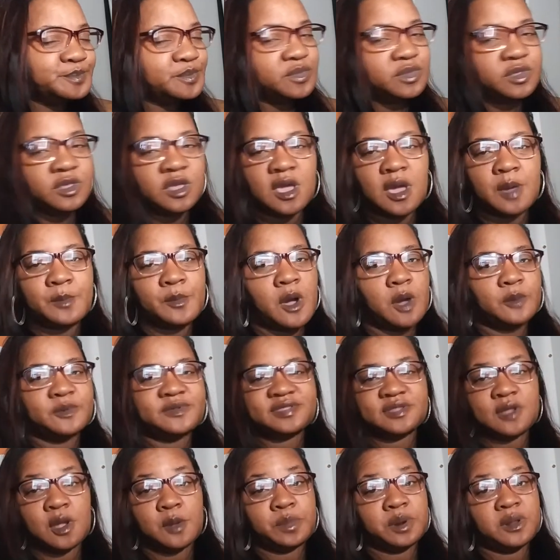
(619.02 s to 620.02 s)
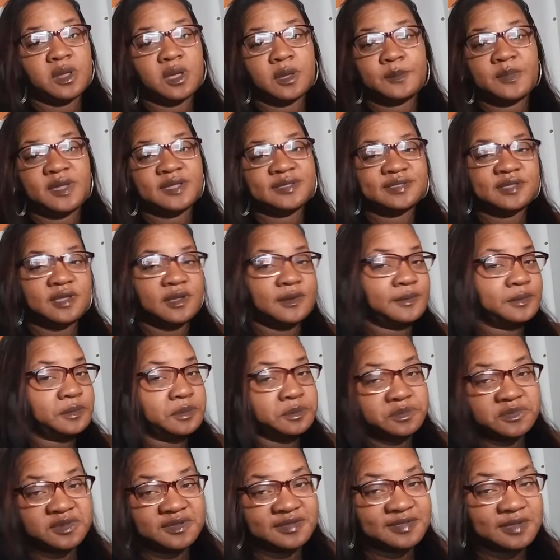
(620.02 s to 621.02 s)
Yeah, I'm always going to plug myself.
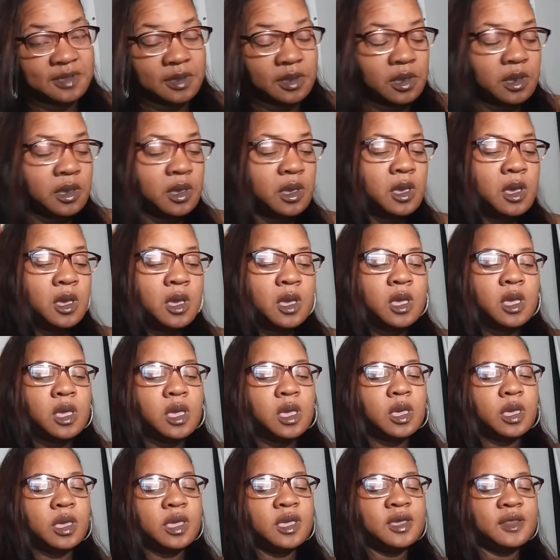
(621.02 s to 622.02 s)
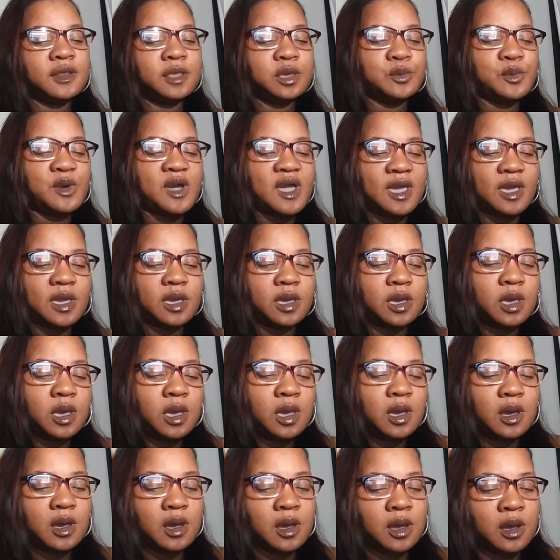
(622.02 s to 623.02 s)
Just saying. Anyway,
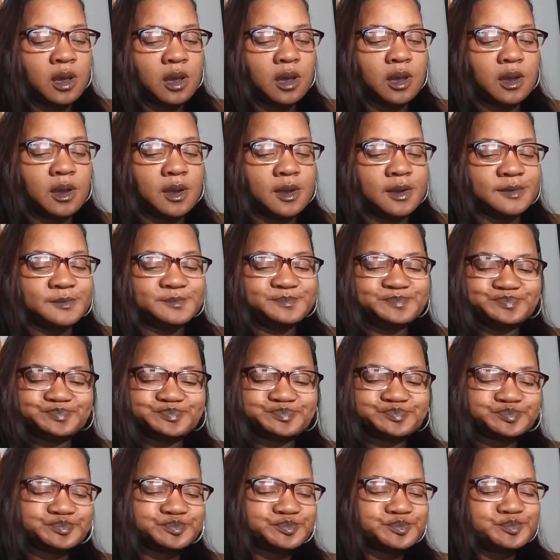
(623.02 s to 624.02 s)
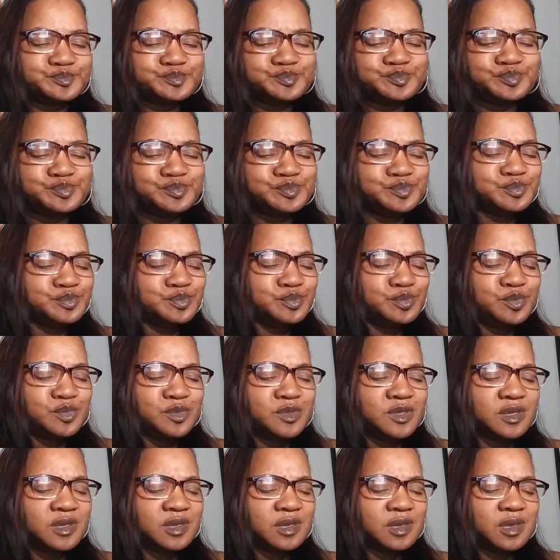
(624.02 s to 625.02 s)

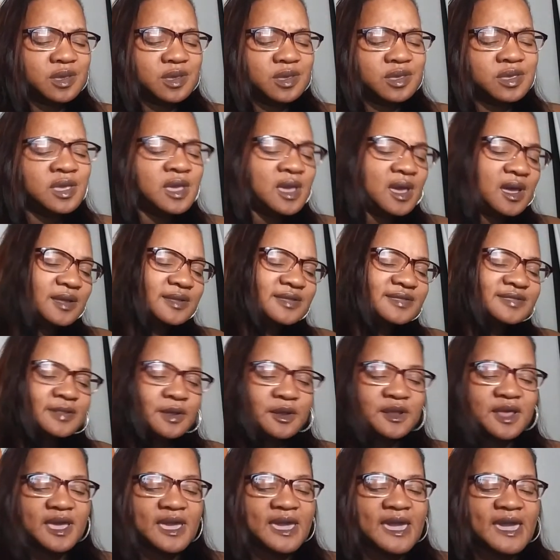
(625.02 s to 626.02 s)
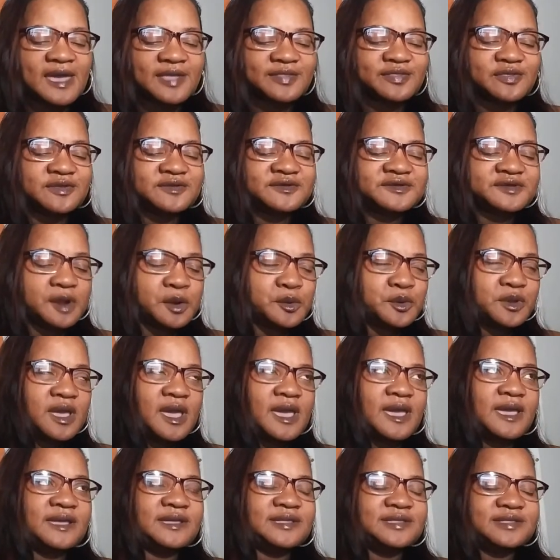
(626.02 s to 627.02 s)
yeah, so they had the
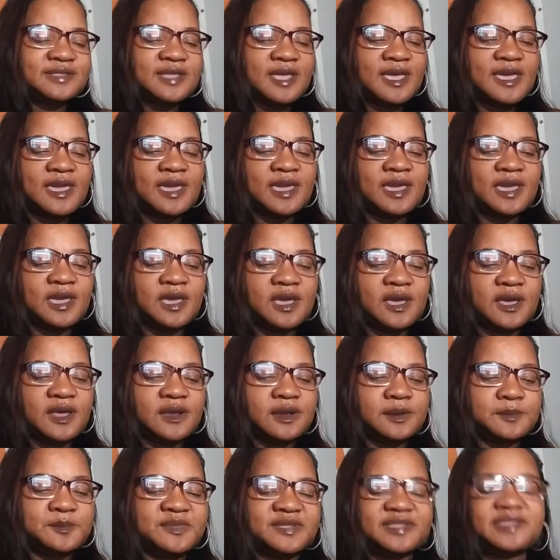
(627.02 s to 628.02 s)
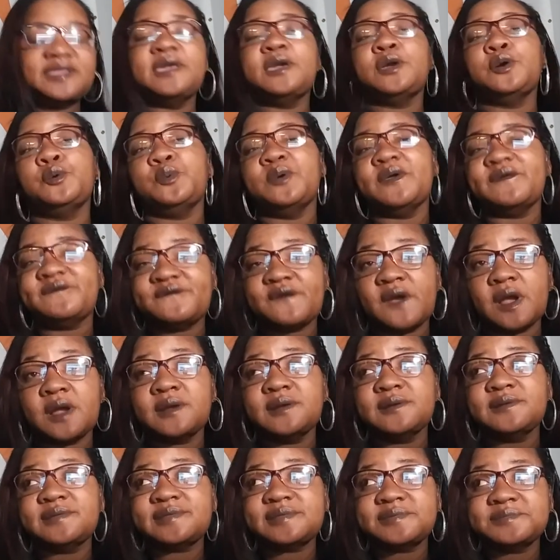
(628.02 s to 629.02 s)
showcase, and Masika went
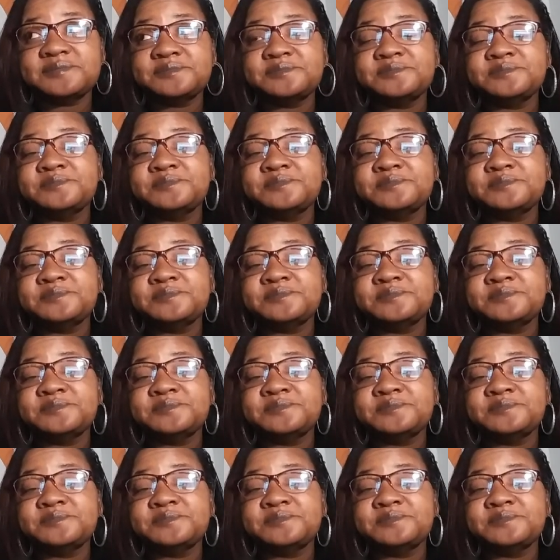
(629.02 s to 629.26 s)
first.